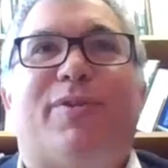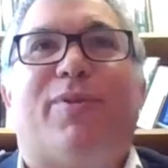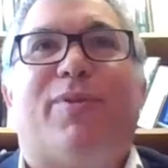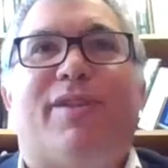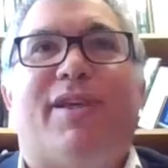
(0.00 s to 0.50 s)
that would
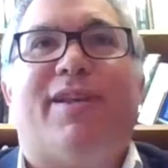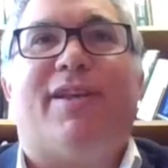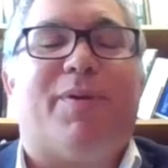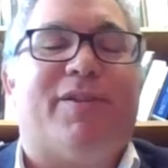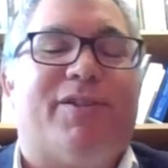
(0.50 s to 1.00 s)
have seen it,
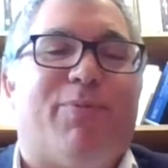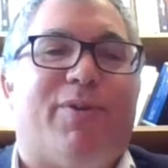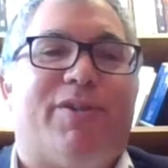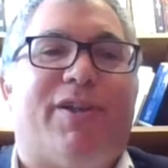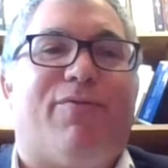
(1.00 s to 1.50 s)
especially
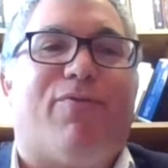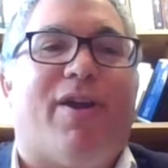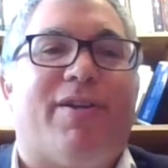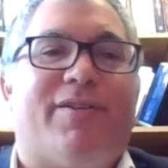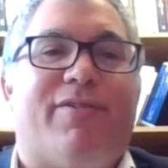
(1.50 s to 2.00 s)
originally in
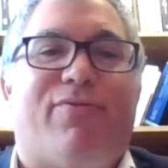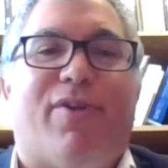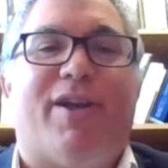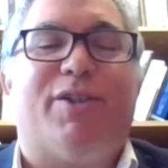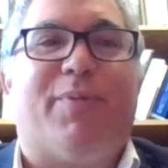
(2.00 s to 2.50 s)

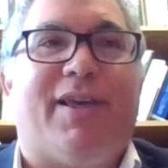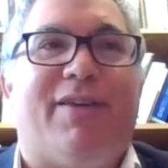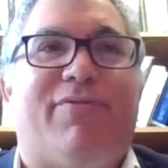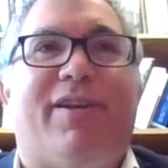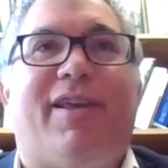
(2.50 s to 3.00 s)
French, but
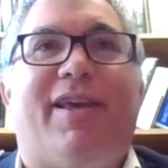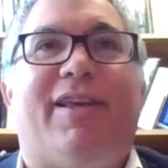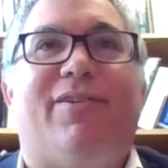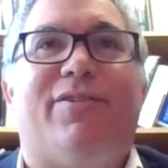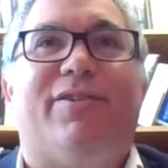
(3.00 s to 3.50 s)
even
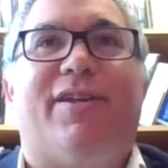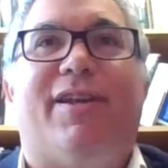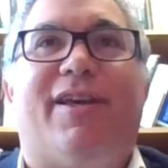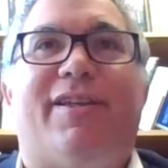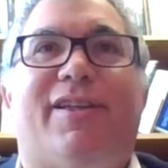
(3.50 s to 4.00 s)
in London
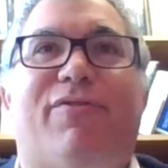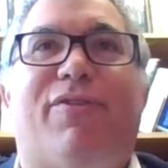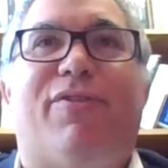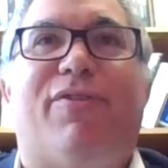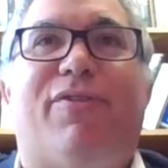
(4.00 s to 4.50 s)
in
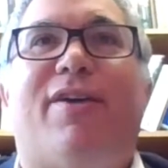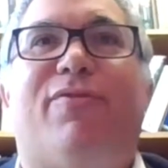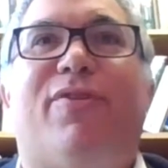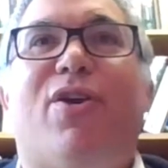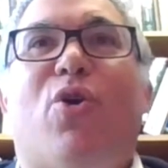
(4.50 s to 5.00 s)

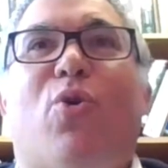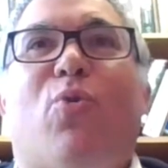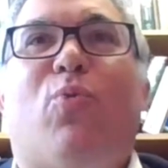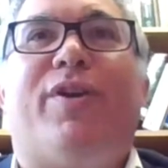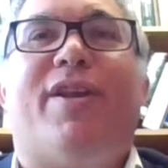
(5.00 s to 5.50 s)
1955,
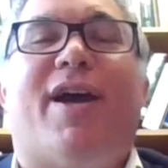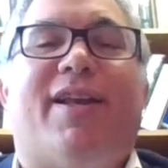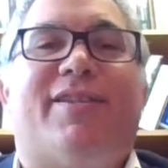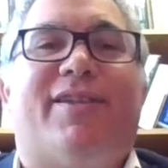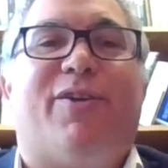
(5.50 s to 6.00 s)
would not
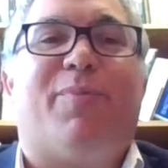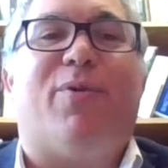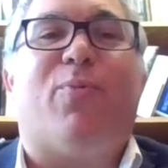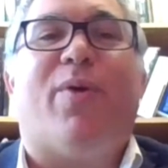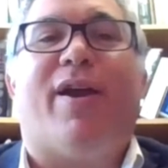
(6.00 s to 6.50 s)
necessarily have
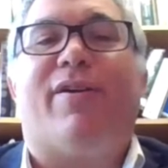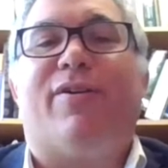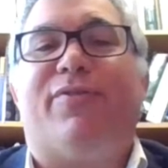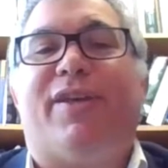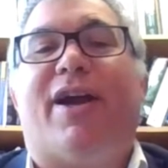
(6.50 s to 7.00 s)
been aware
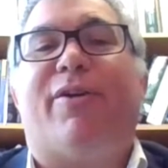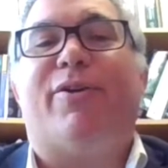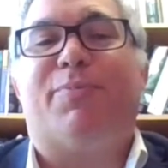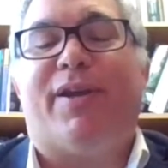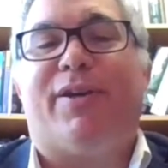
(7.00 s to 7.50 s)
of the
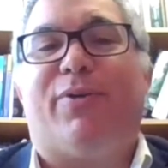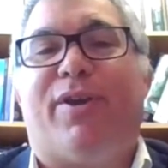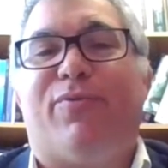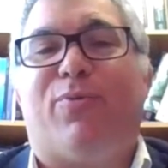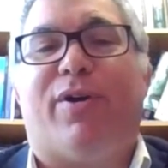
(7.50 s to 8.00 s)
Irish
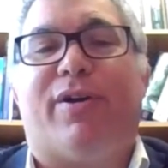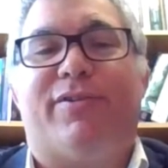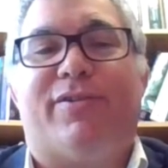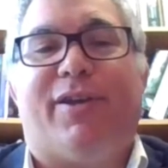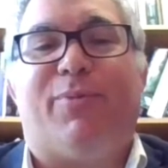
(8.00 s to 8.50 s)
pedigree of
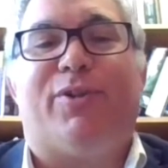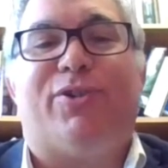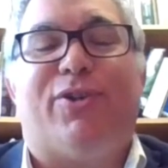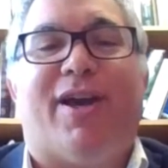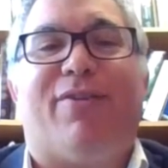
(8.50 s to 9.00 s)
works in
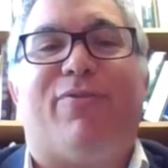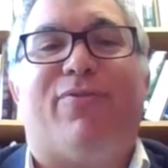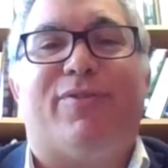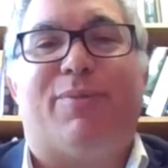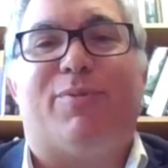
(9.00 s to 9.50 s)
which you have
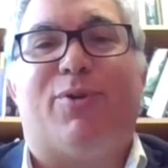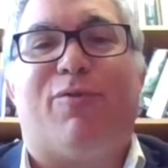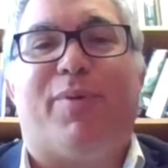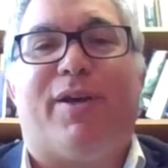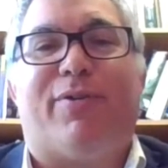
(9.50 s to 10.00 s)
some sort
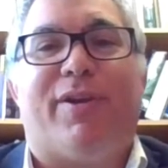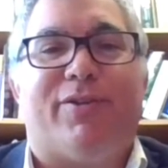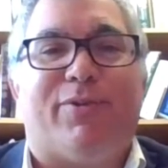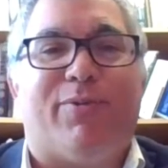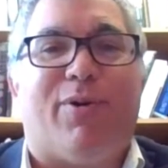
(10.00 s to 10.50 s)
of
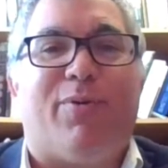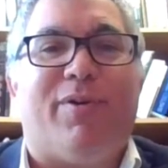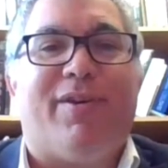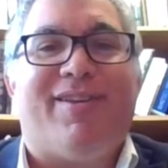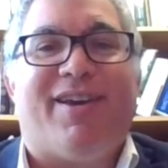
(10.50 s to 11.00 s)
bickering duo
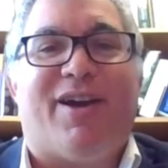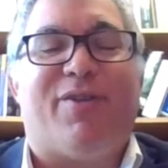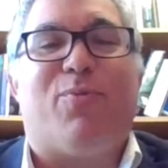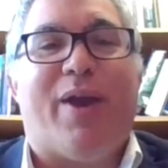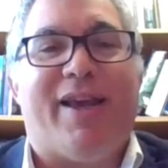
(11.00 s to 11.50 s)
kind
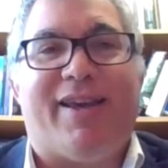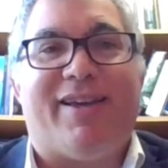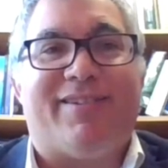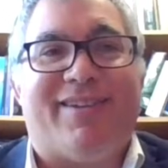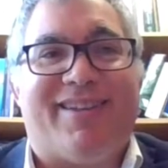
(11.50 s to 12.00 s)
of
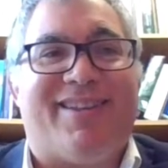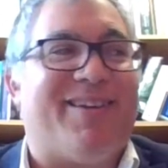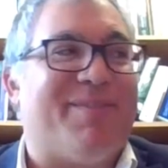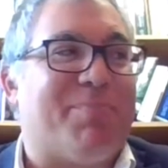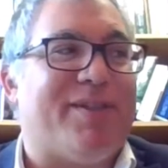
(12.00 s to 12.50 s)
waiting,
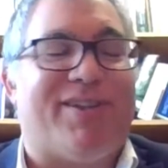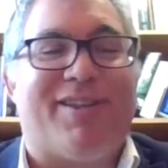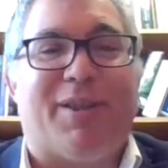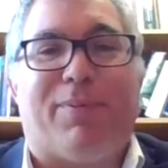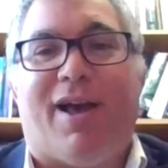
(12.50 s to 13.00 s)
and basically
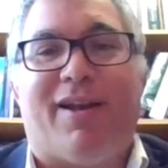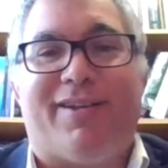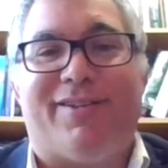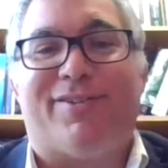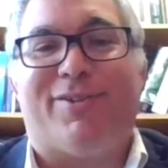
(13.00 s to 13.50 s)
the plot
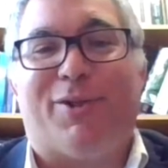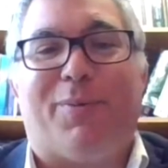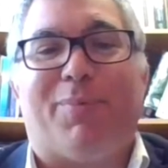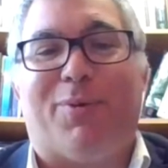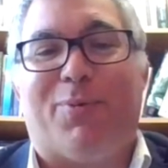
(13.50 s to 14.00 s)
is two
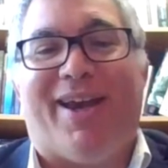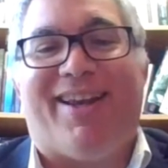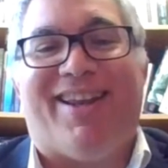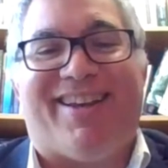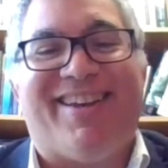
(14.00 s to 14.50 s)
people
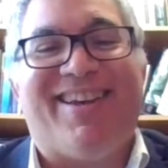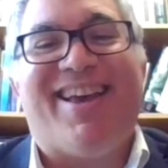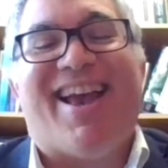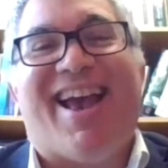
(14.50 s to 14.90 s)
waiting.